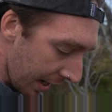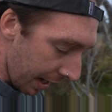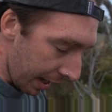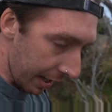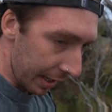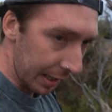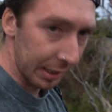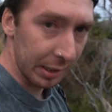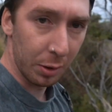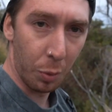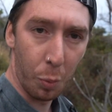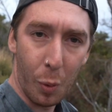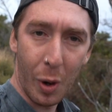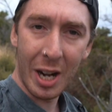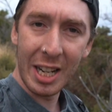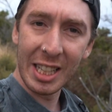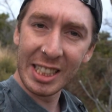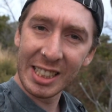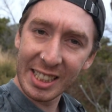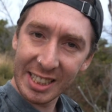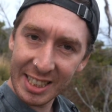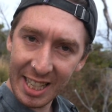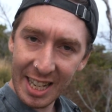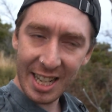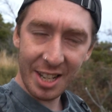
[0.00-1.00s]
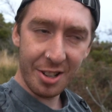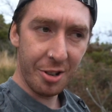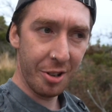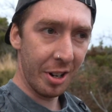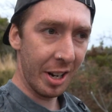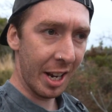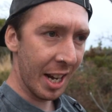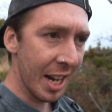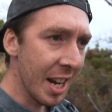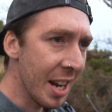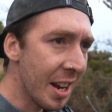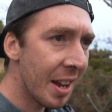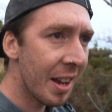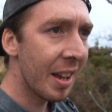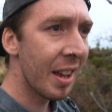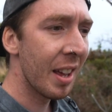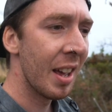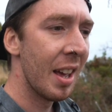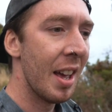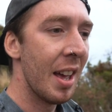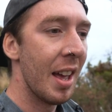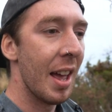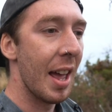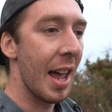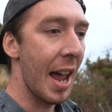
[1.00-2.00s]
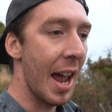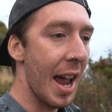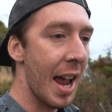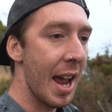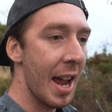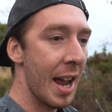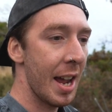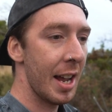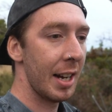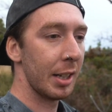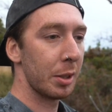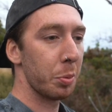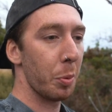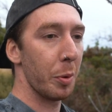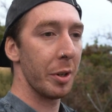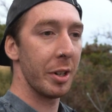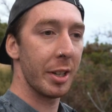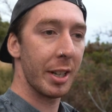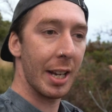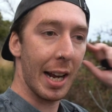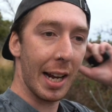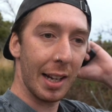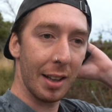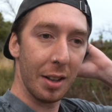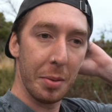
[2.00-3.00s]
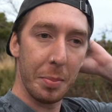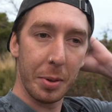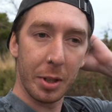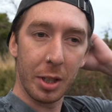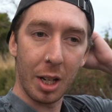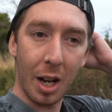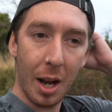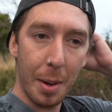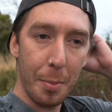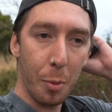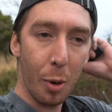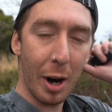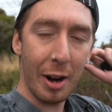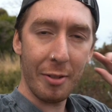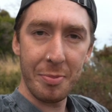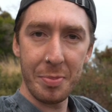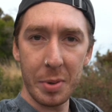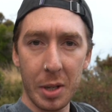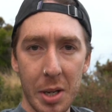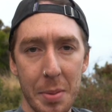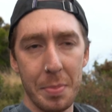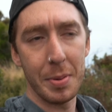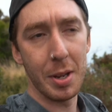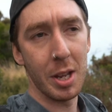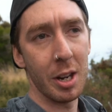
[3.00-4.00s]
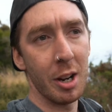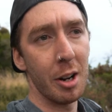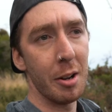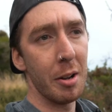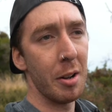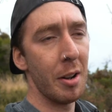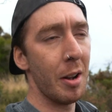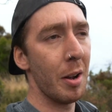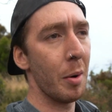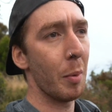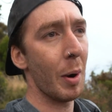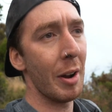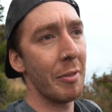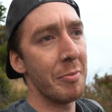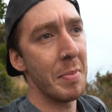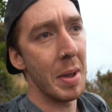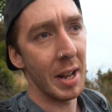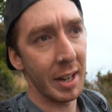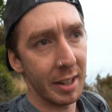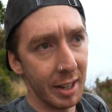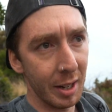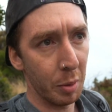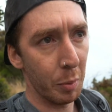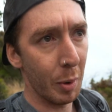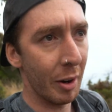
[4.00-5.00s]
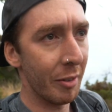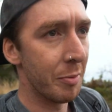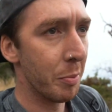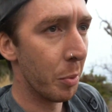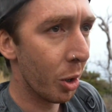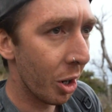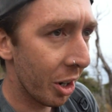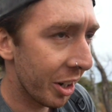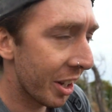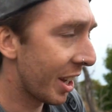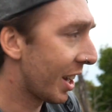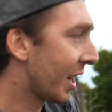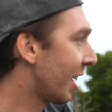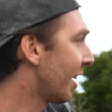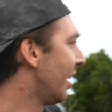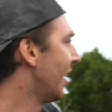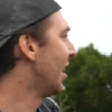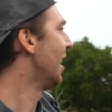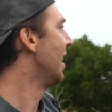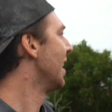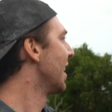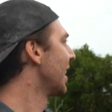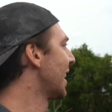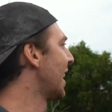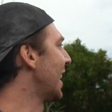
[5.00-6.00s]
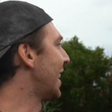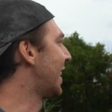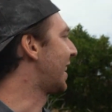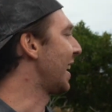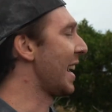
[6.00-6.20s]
It is a Wednesday today, and just wanted to take a little bit of time away from the computer, away from editing, away from working, get